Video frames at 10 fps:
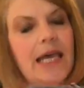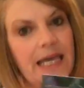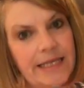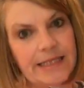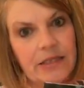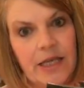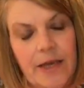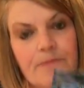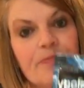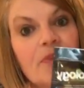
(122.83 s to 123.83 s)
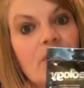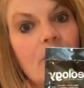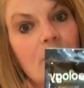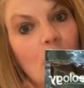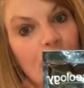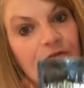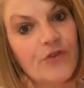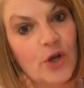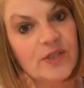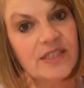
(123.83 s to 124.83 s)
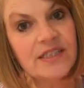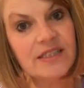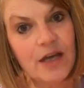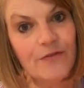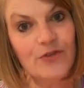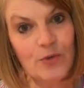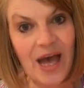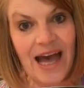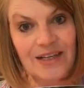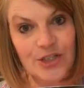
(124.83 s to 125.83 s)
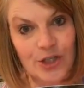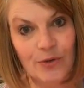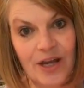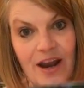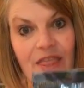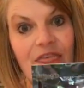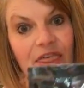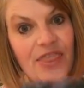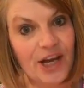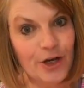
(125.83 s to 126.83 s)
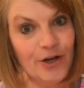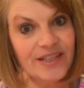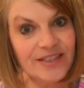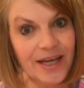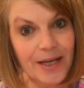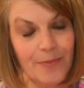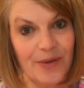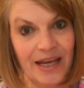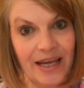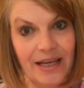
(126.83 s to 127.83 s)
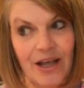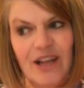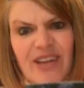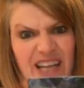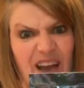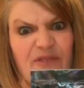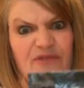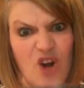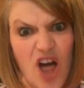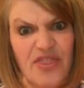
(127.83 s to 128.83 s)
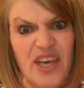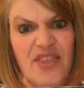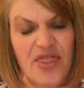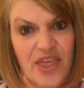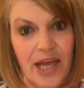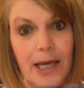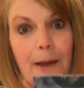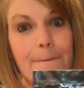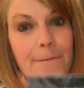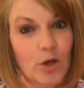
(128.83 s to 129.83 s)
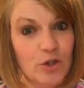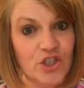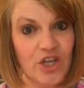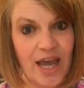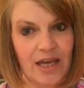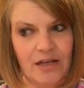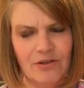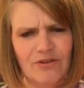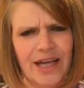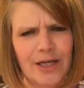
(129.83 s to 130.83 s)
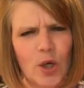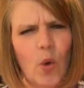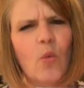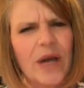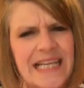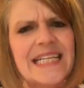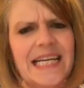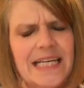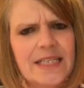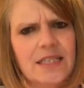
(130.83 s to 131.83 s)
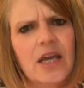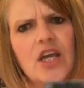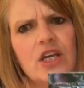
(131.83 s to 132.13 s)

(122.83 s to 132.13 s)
easily. The more frozen stuff you add to it, the thicker it's going to be, like a frothy, thick milkshake, like Wendy's